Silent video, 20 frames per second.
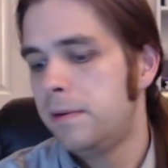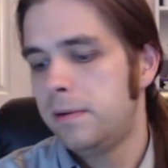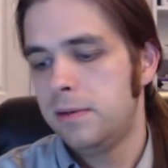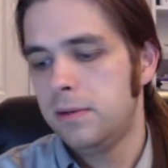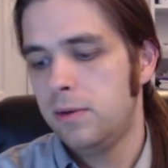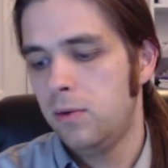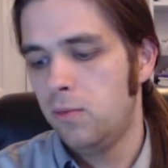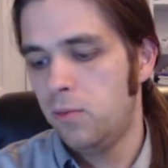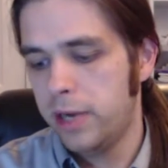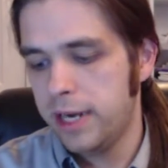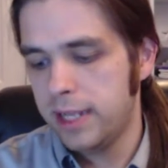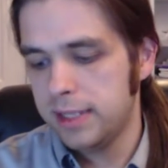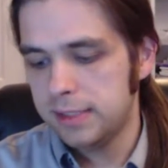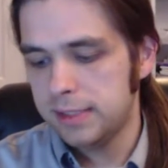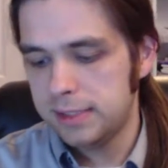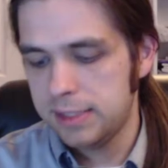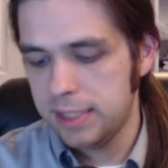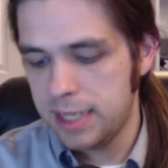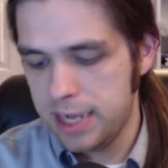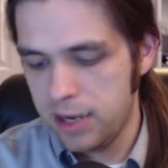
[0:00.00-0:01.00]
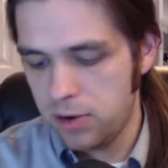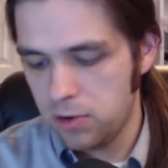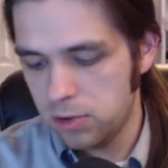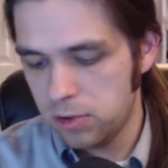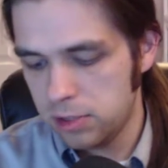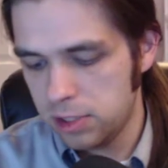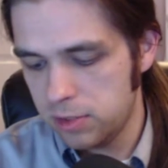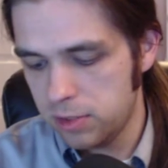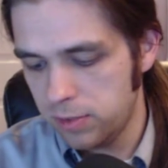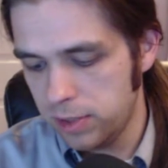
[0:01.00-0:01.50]
What else I
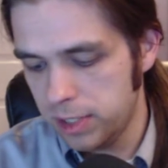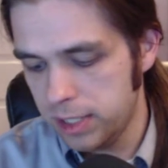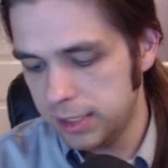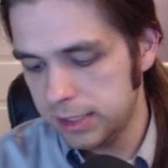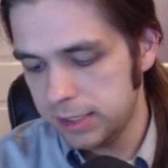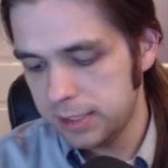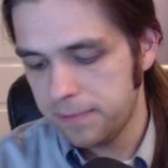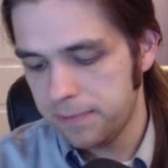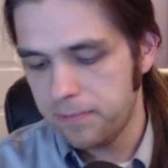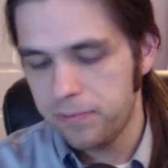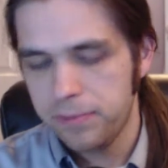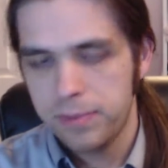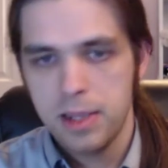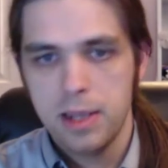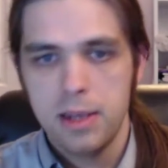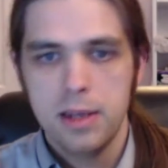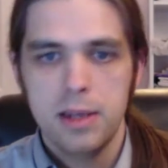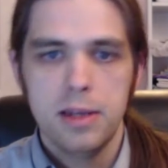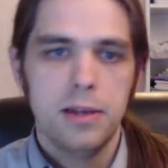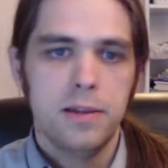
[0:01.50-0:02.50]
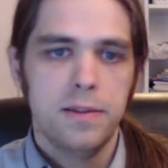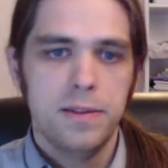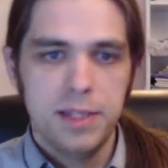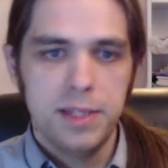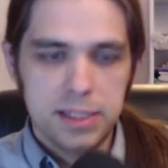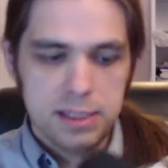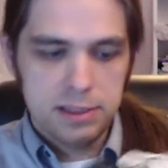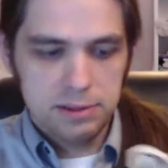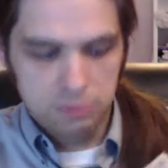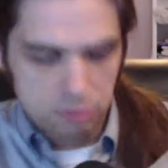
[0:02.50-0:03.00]
ordered was
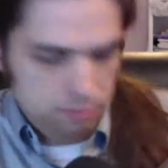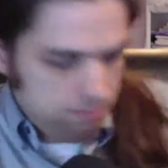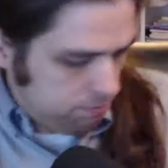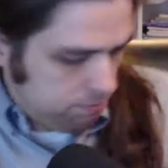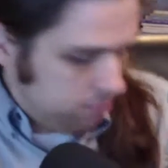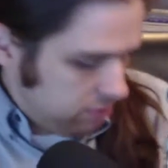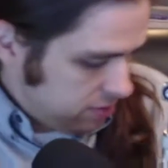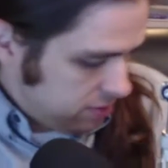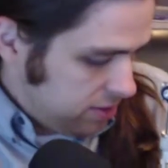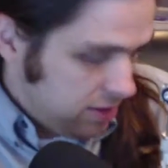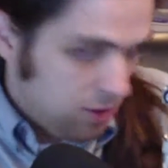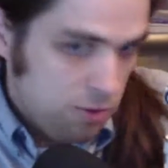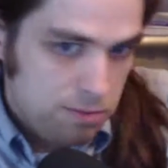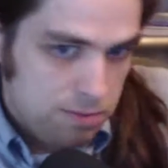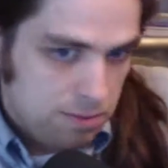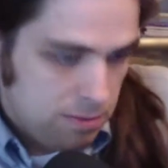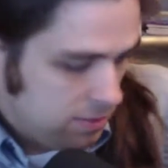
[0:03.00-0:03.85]
this. Nope.